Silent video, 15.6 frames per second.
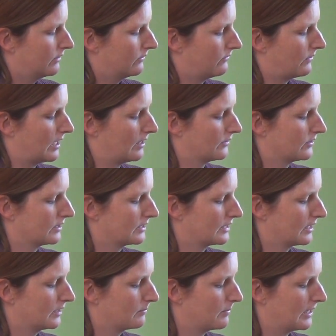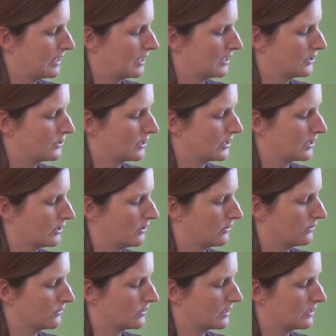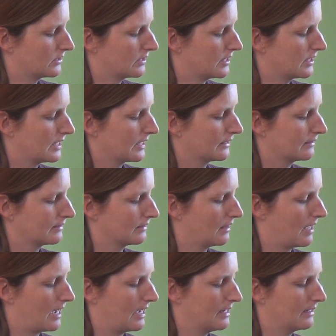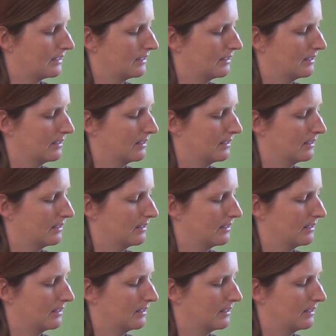follows it down the page, goes into the next slot,